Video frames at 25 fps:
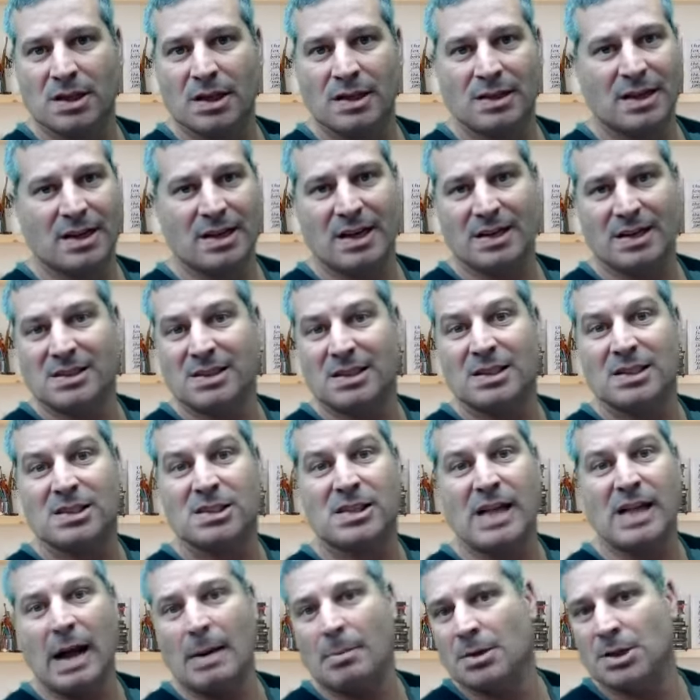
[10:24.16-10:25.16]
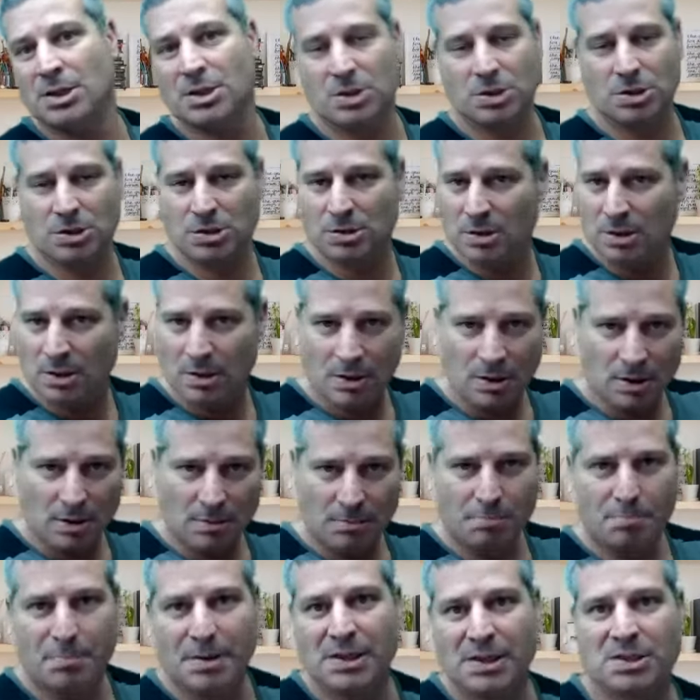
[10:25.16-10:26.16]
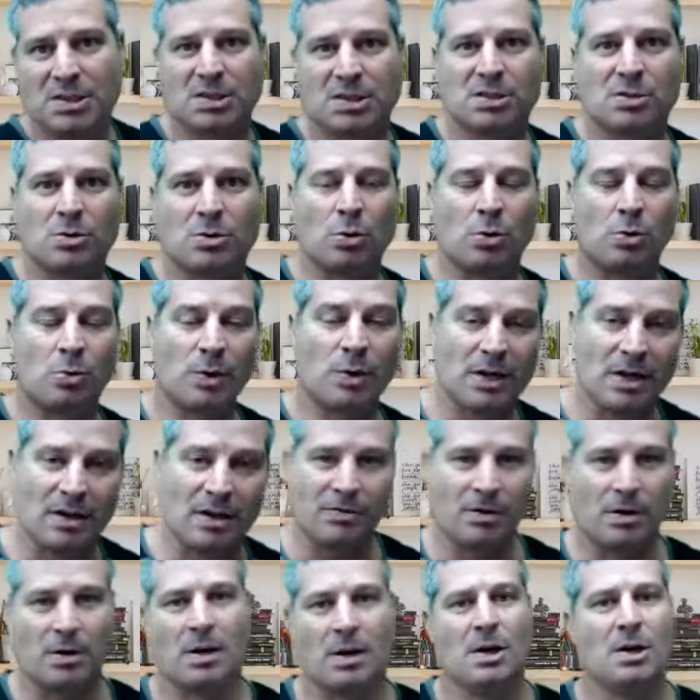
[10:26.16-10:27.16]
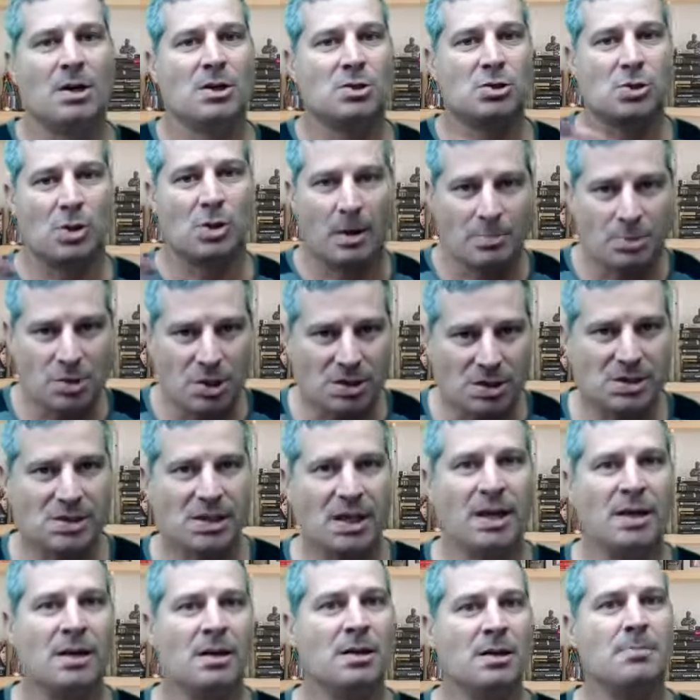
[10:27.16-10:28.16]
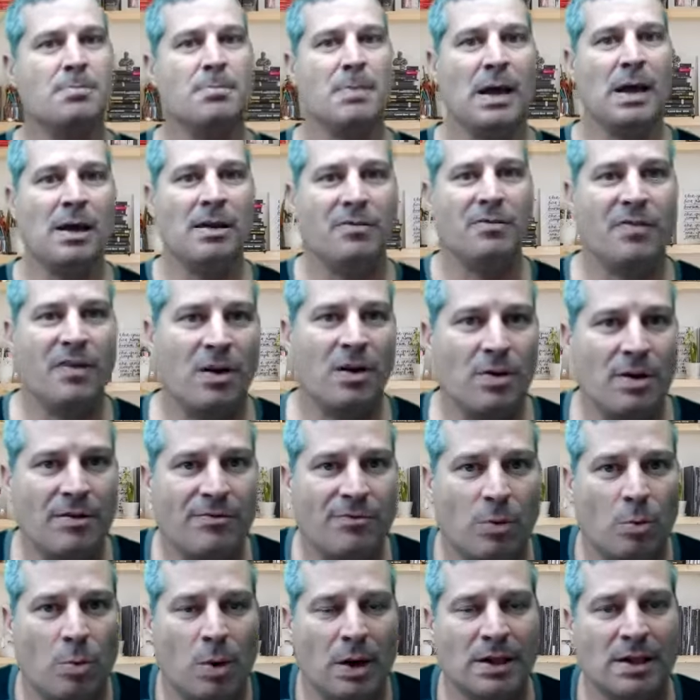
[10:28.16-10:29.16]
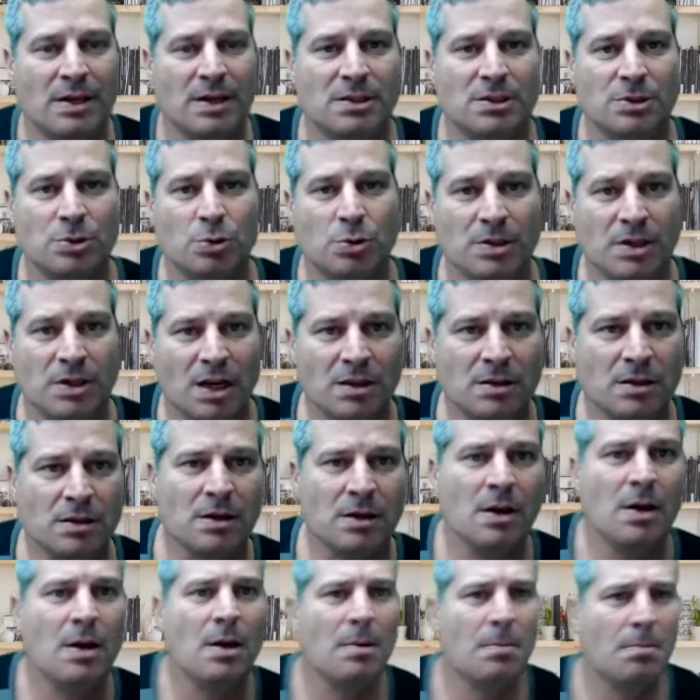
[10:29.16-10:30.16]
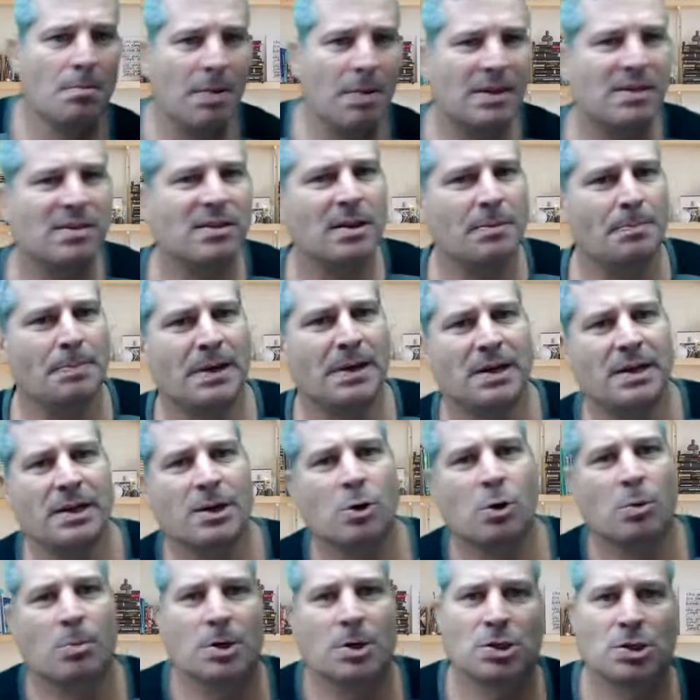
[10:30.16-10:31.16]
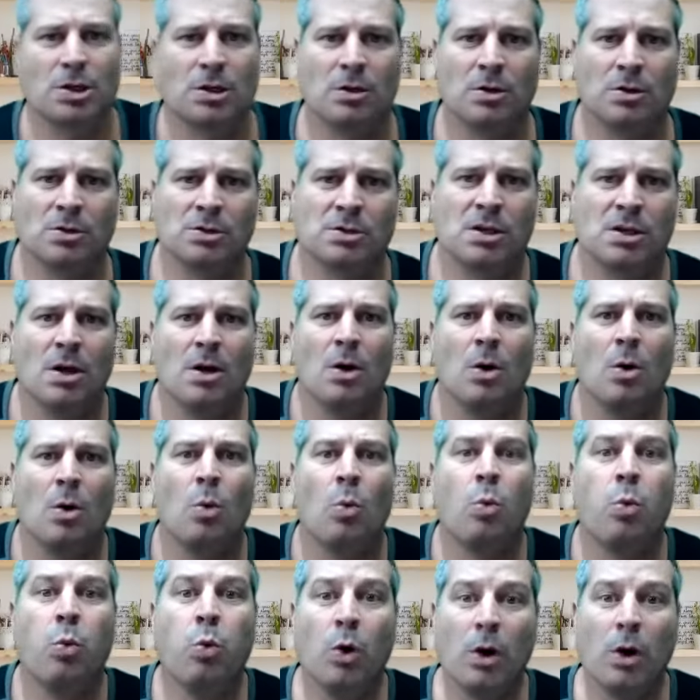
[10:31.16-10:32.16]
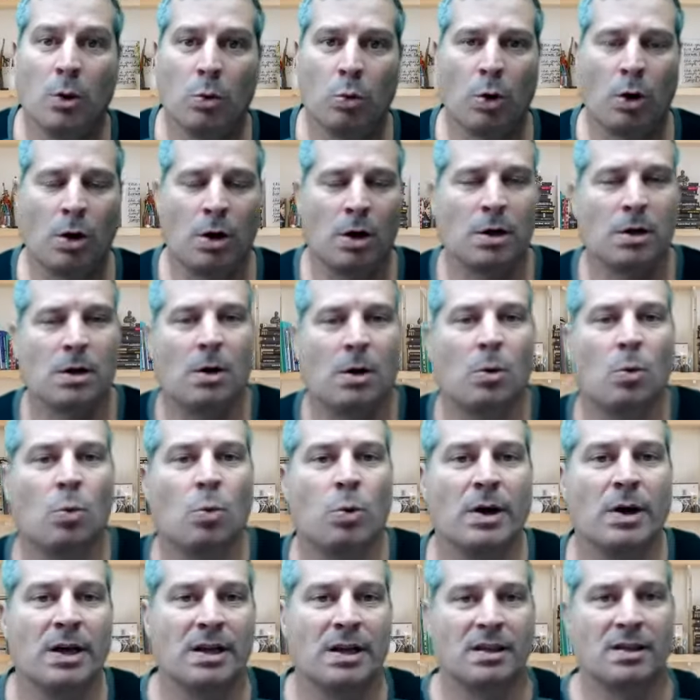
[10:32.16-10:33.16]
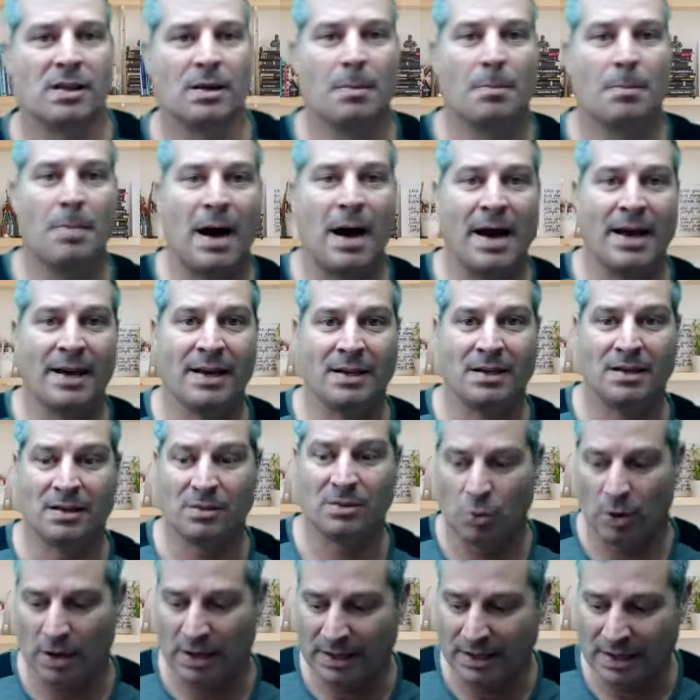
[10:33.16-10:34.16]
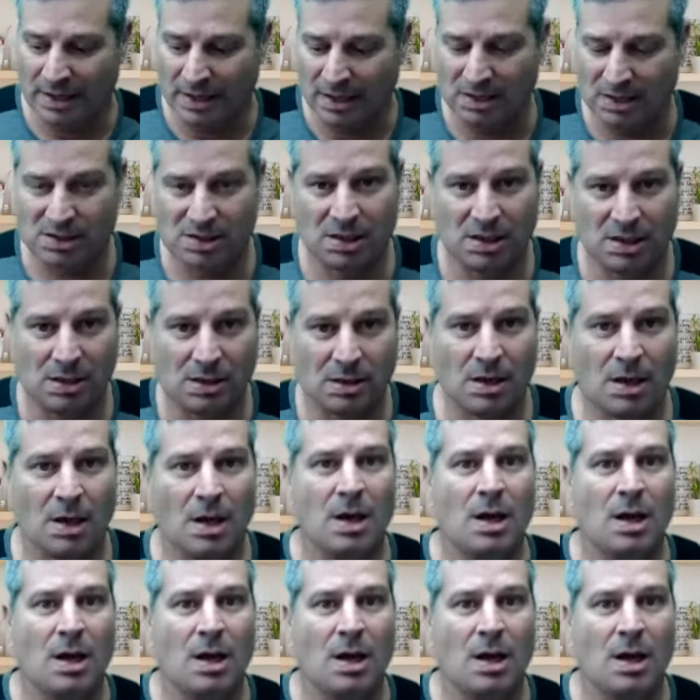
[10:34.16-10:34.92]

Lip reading: that has an established business score, whatever. So I'm just saying it may vary from one lender to another, but typically commercial loans will work with buying into an LLC.